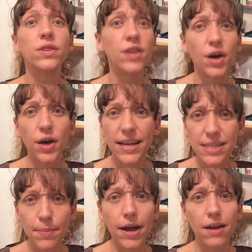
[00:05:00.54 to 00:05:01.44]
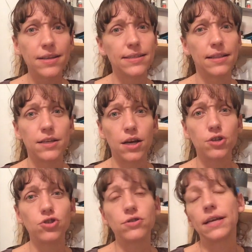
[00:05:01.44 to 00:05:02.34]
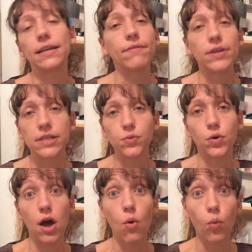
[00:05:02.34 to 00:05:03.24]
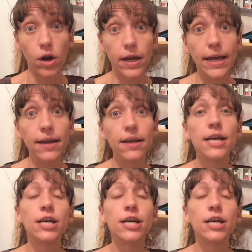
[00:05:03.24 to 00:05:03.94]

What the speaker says: the antibiotics that the doctors had given us were not working.